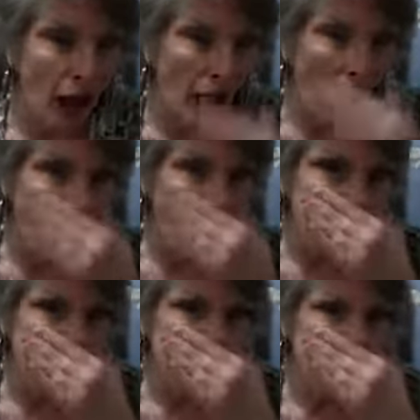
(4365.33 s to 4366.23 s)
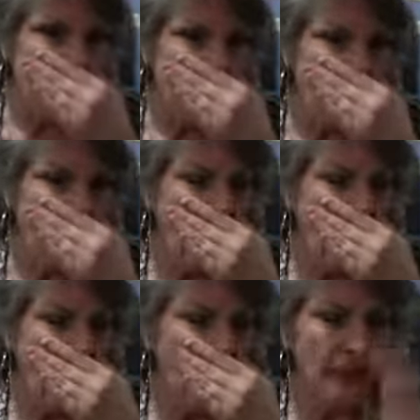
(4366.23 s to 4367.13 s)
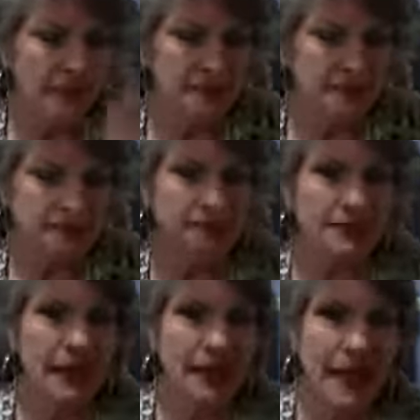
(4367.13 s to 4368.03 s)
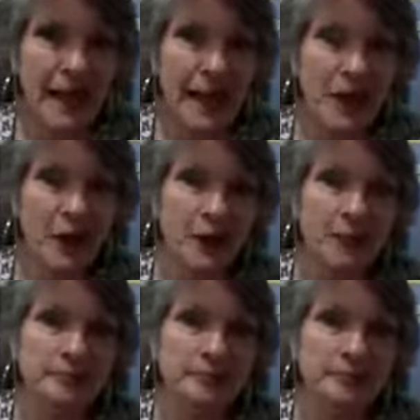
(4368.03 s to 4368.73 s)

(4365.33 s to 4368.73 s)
Oh, excuse me. And how